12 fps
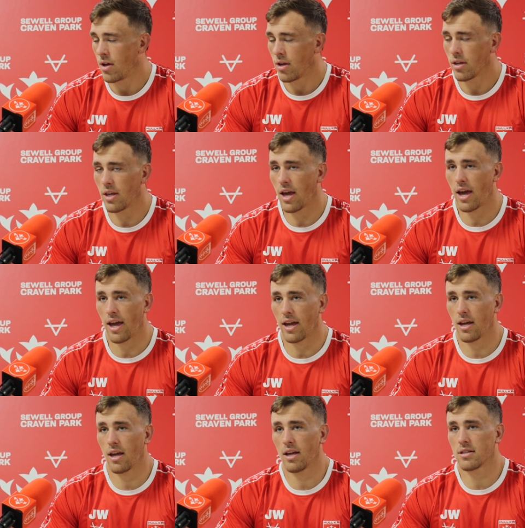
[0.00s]
Yeah,
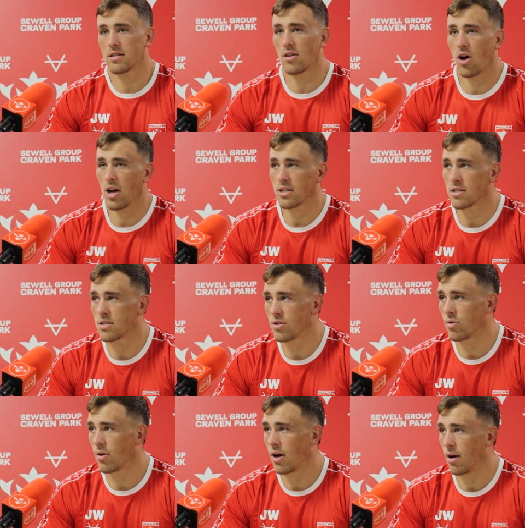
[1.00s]
it's nice
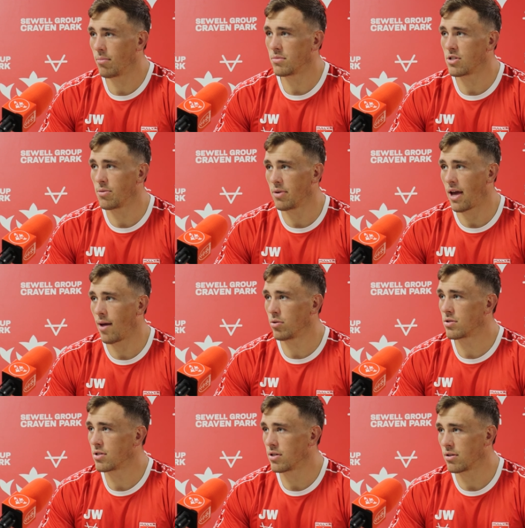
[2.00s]
to be
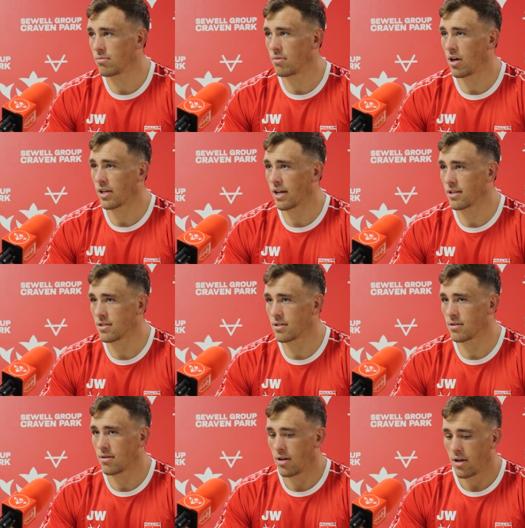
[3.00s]
able to, I
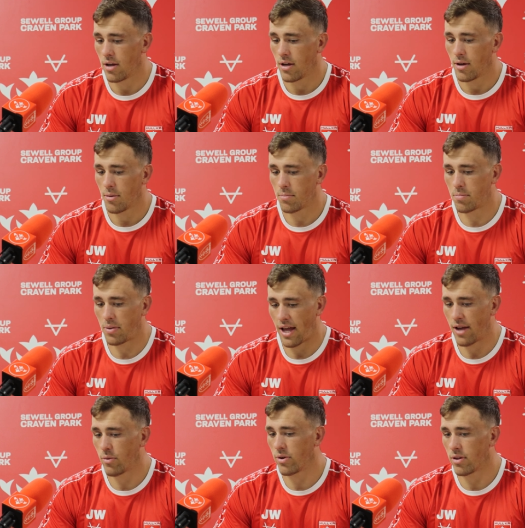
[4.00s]
guess,
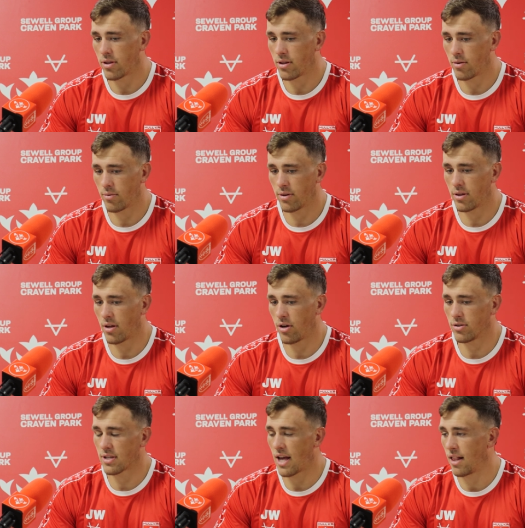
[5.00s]
play with
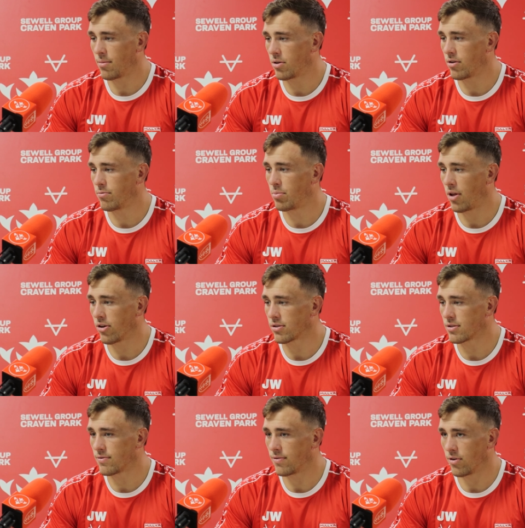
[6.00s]
those caliber of
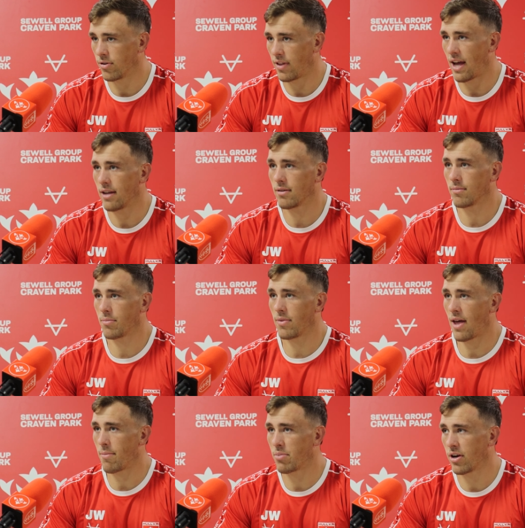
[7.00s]
blokes for that
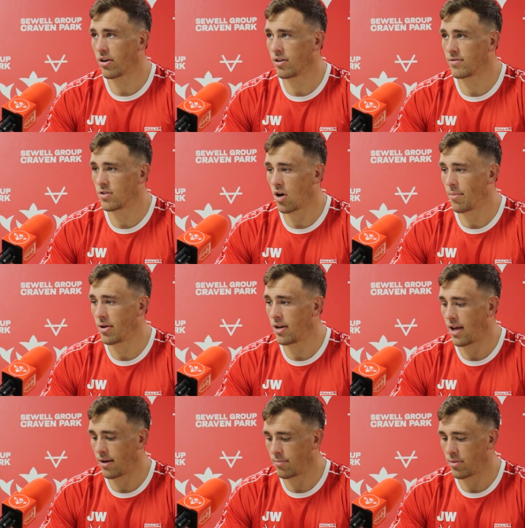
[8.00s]
period of time
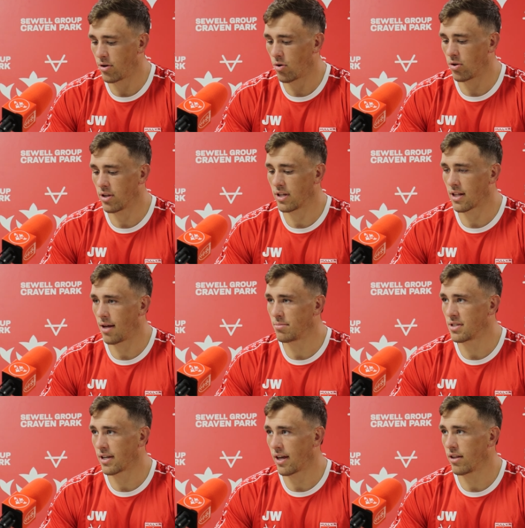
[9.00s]
and be all at the
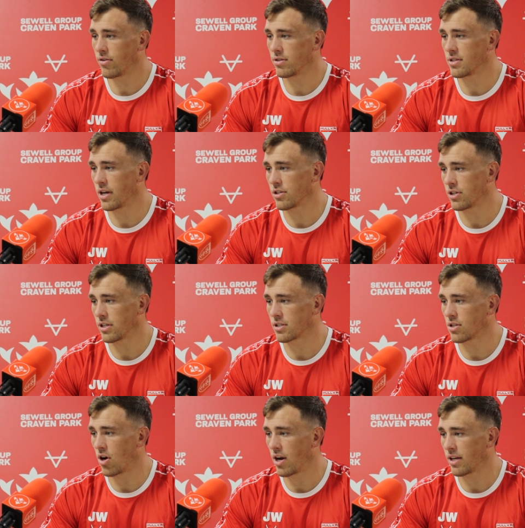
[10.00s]
club together in such an
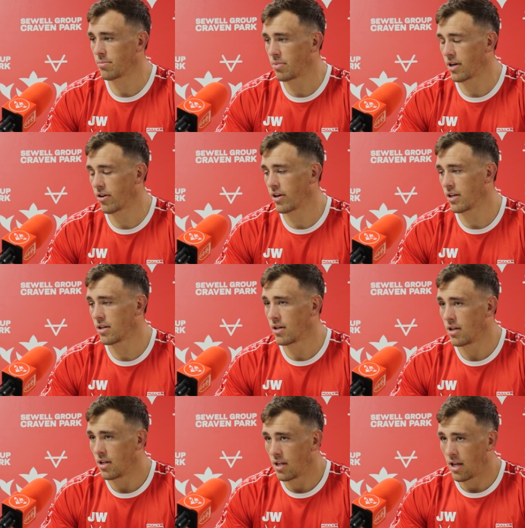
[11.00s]
exciting period.
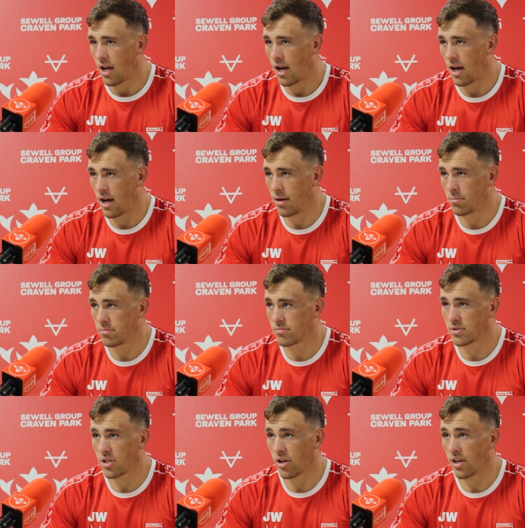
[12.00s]
It's